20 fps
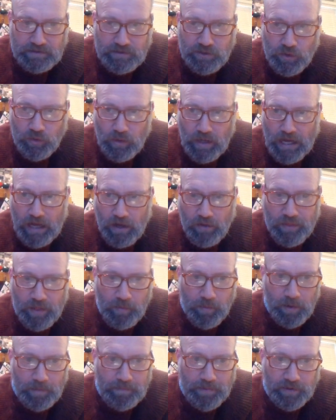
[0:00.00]
to how they
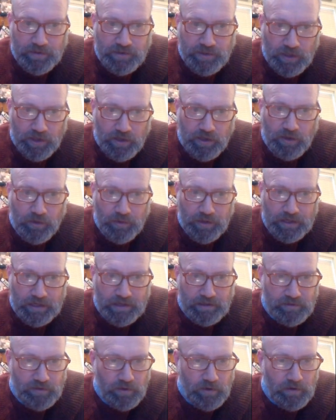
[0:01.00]
were persecuted
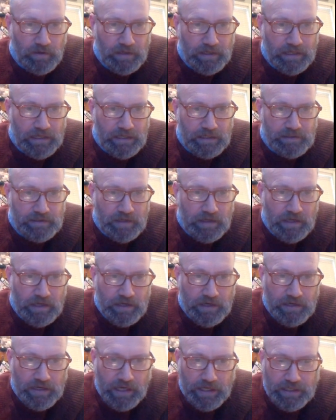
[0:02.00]
as early as
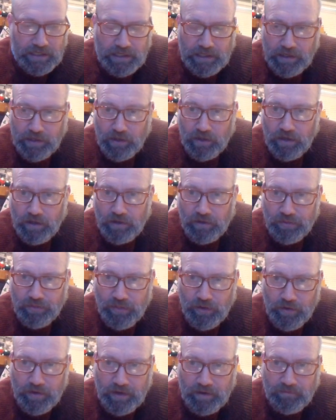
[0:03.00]

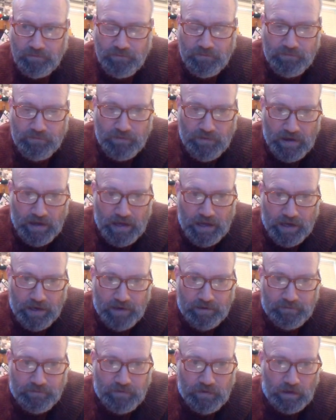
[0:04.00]

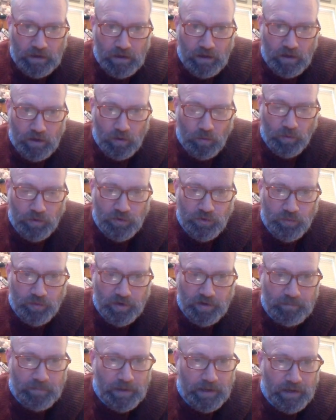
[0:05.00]
1935, which
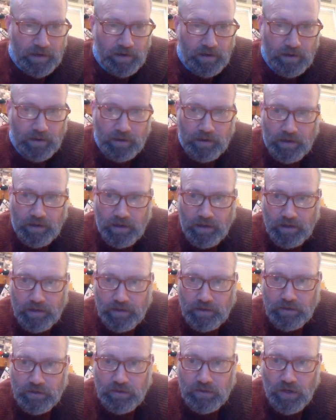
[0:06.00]
would have been
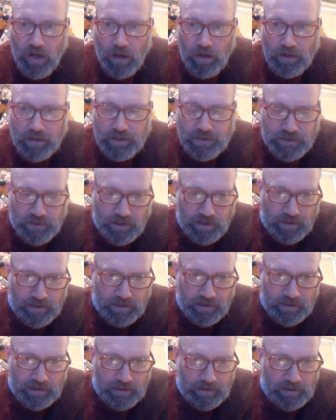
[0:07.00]
knowledge
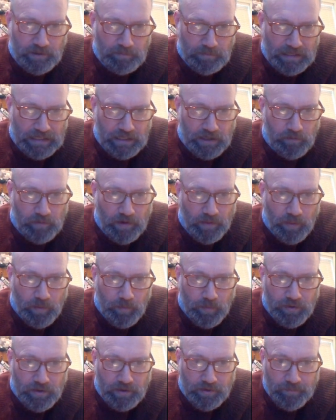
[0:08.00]
in the media around the
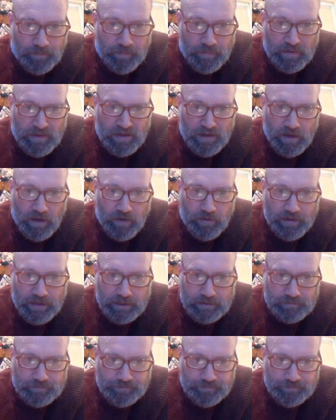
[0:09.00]
world. Okay.